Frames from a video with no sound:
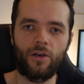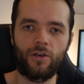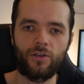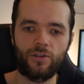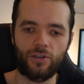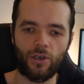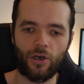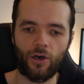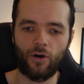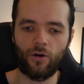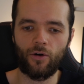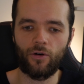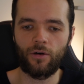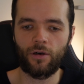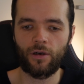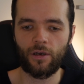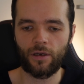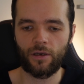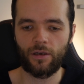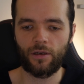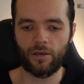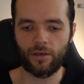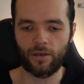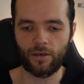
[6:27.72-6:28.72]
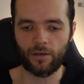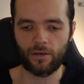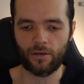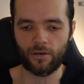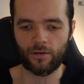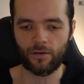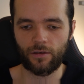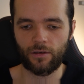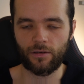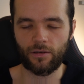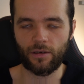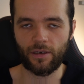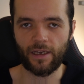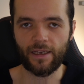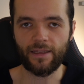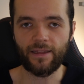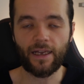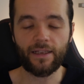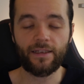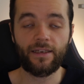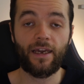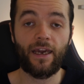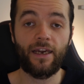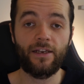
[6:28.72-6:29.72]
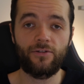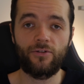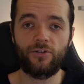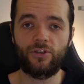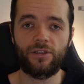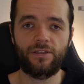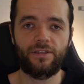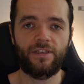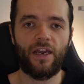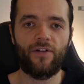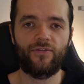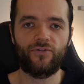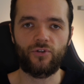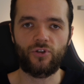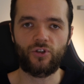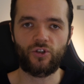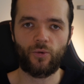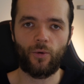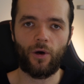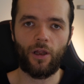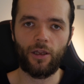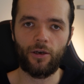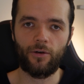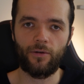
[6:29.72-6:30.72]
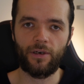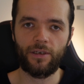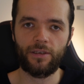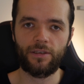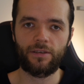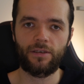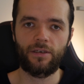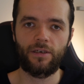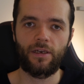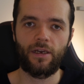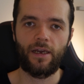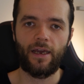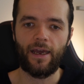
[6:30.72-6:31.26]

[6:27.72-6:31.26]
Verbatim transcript: So, in that case, you just have to swallow it